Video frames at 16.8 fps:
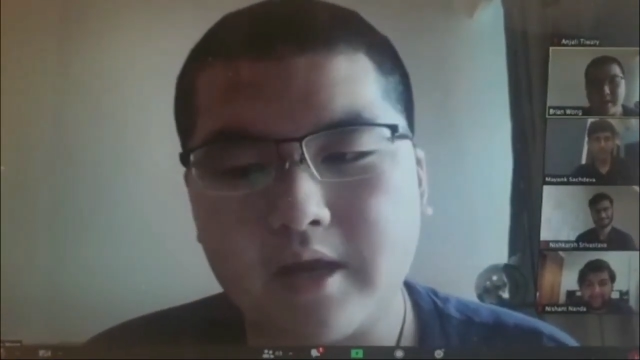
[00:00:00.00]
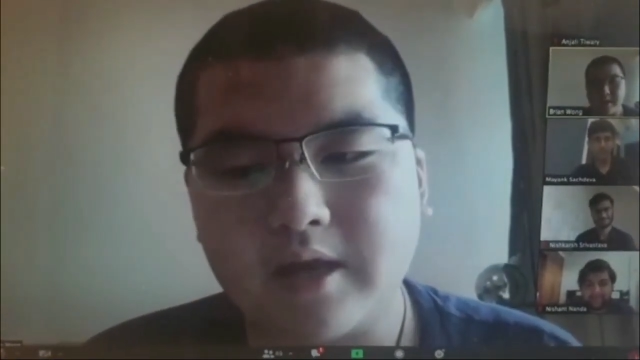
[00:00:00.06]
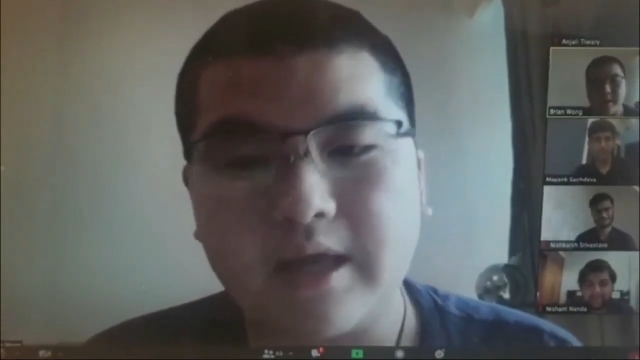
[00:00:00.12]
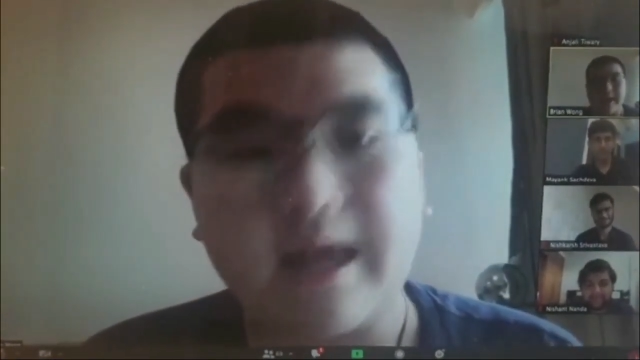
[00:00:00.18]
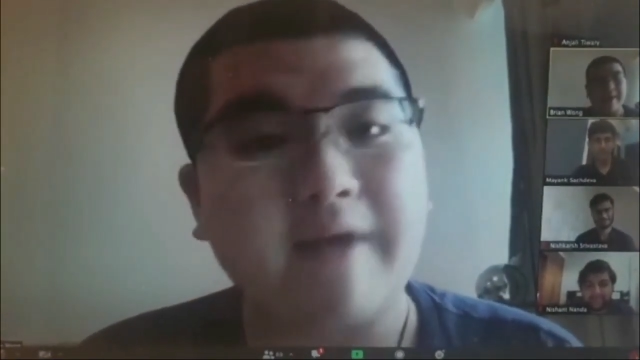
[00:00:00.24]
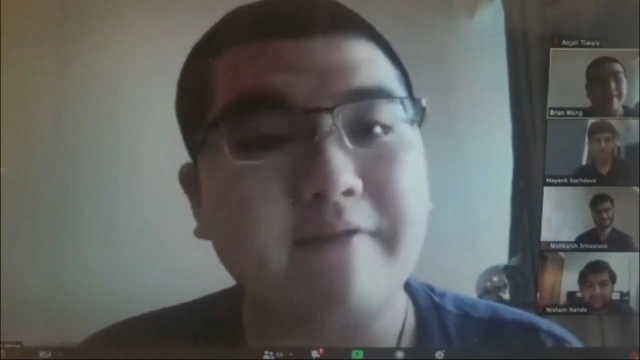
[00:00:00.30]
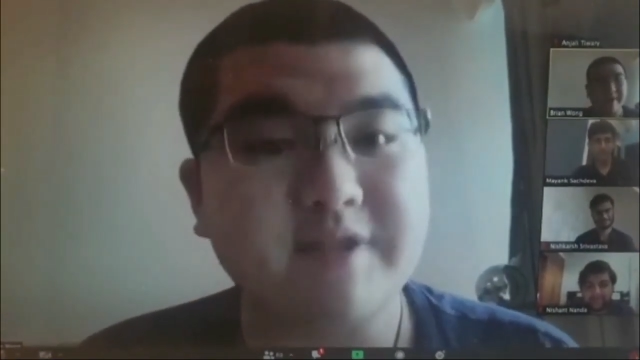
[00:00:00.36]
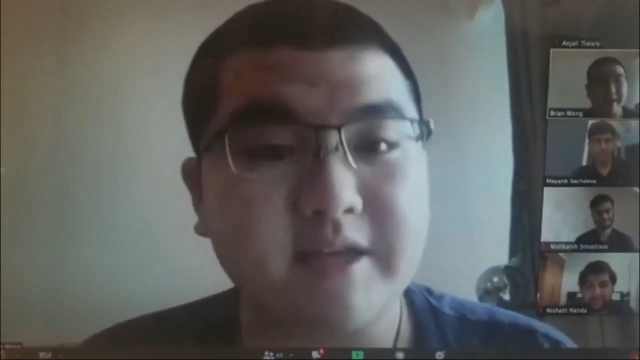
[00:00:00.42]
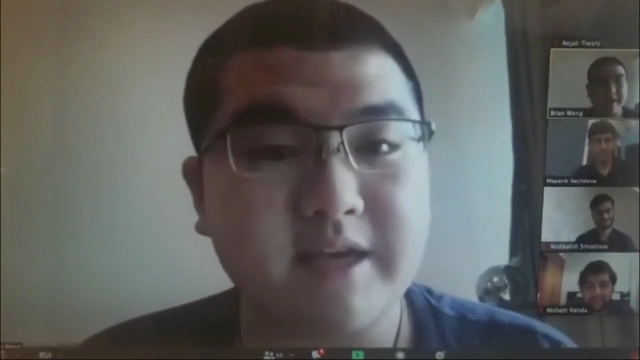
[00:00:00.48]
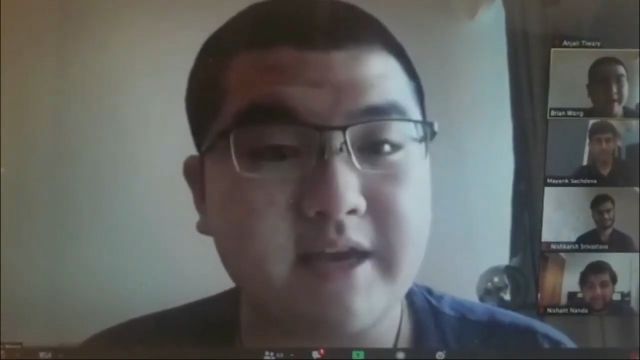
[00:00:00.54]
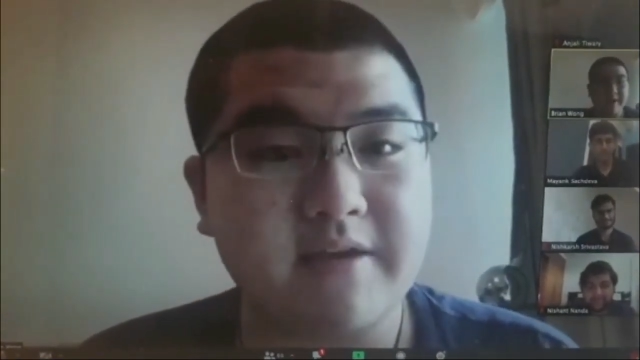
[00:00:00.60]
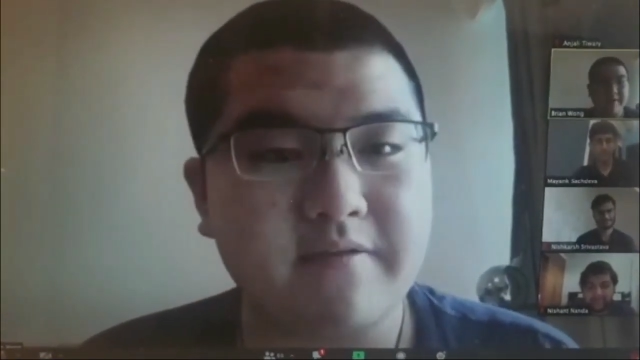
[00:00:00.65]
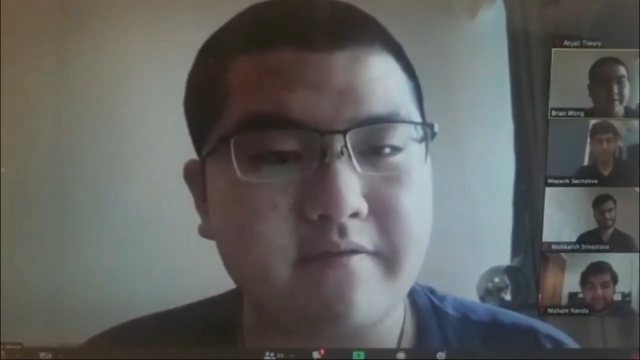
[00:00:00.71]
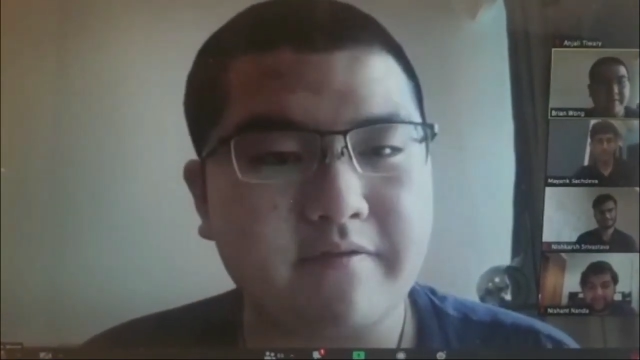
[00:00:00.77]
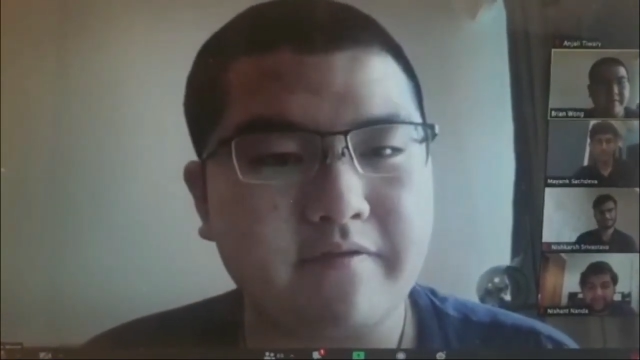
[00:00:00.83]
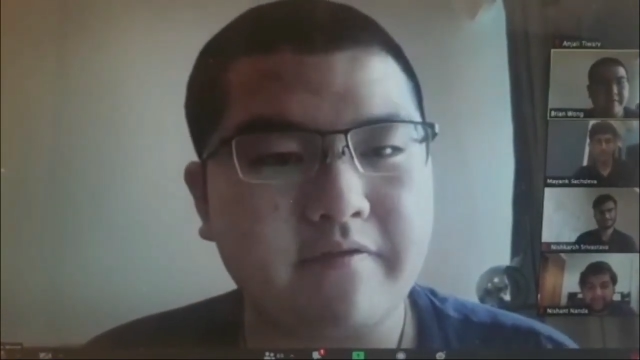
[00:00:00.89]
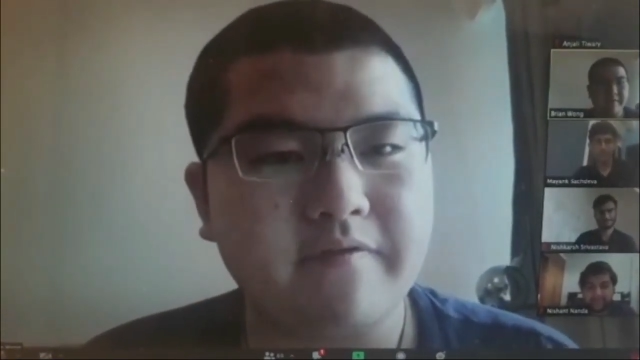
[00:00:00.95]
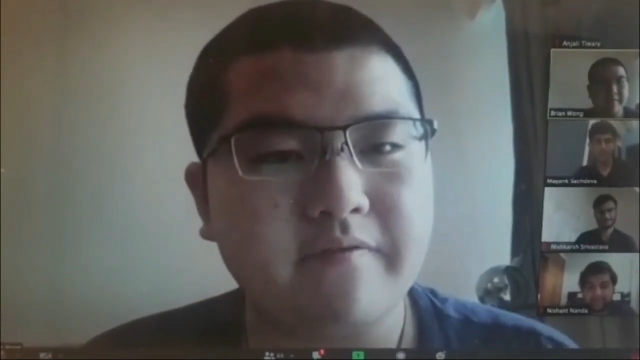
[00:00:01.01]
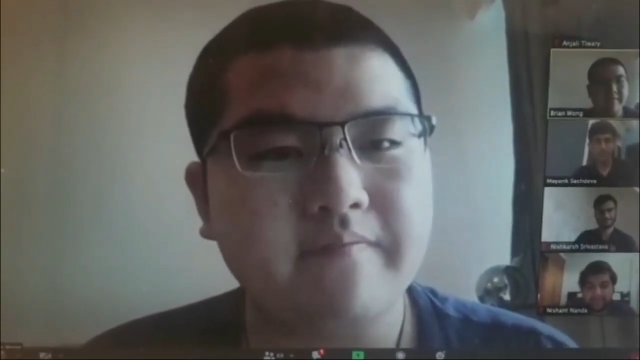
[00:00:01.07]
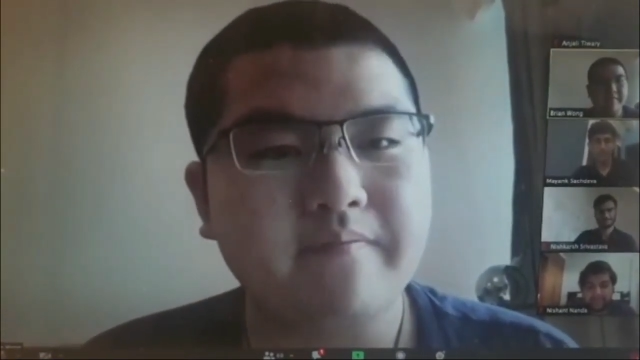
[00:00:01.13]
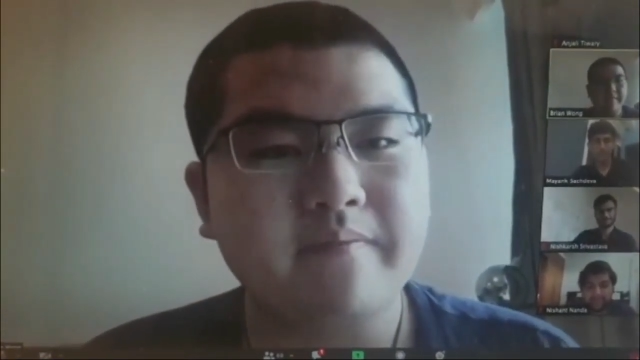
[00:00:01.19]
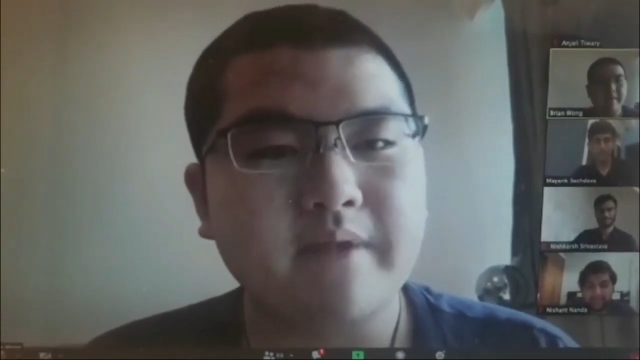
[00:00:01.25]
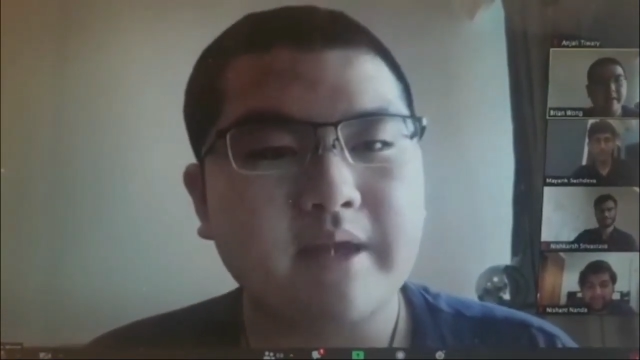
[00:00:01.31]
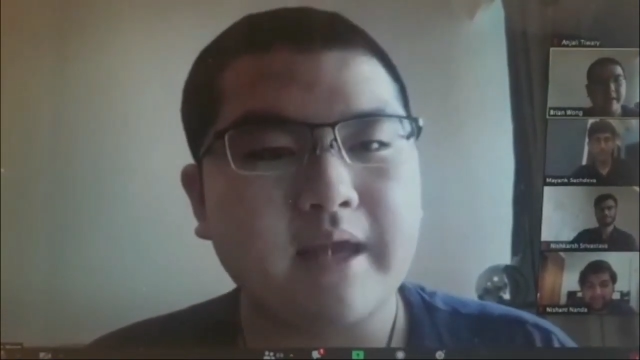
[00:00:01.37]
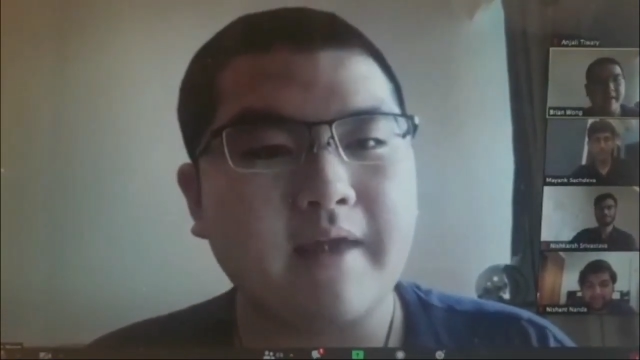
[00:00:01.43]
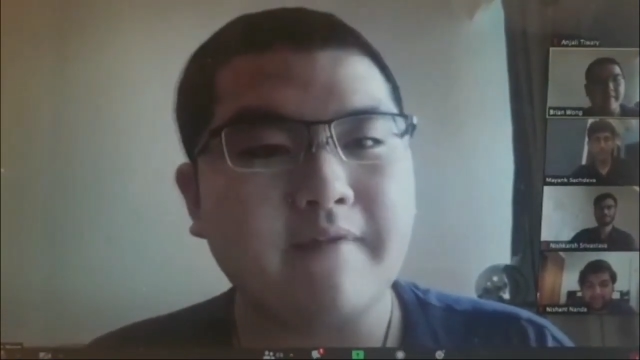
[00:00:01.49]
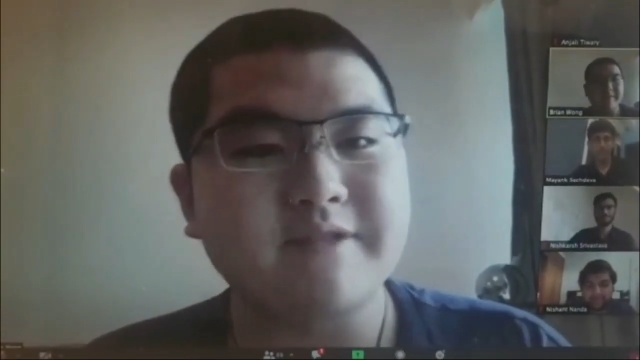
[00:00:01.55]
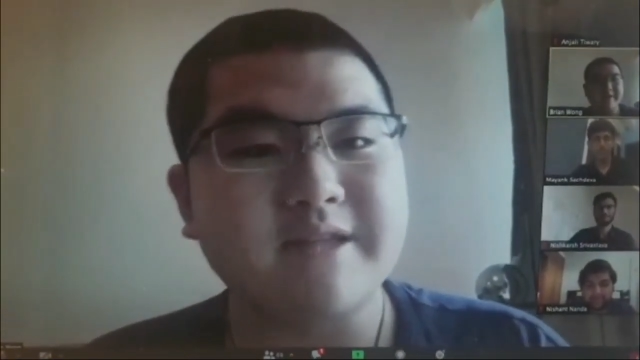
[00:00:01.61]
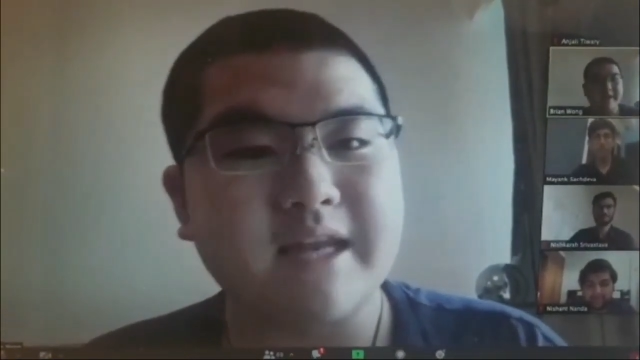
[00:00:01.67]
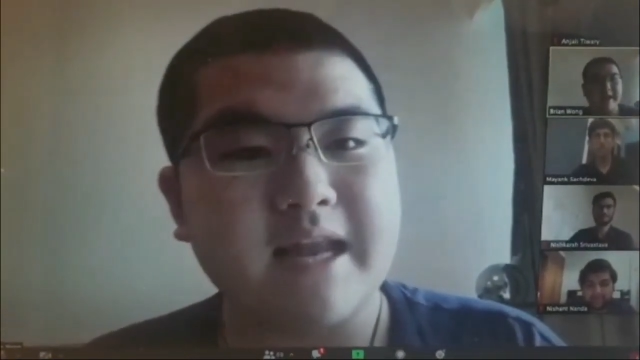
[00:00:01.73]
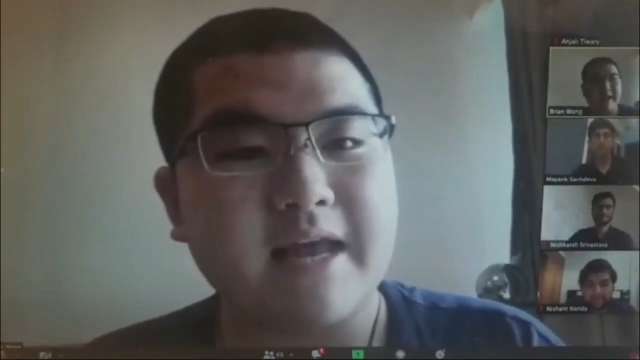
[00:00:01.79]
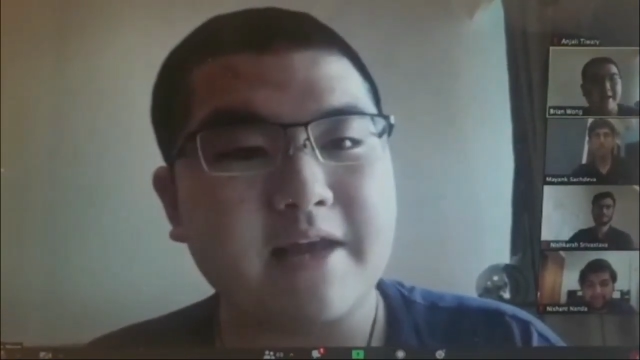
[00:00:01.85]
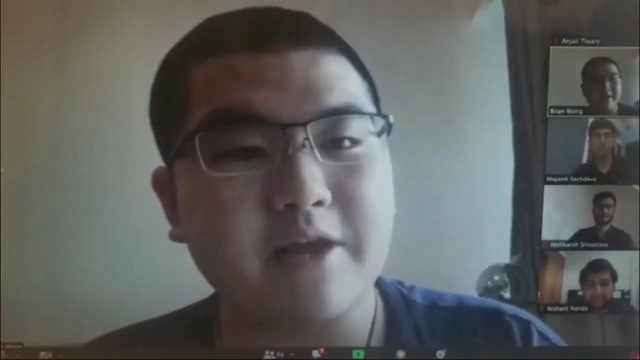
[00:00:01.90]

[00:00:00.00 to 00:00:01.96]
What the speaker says: you have to give, you have to let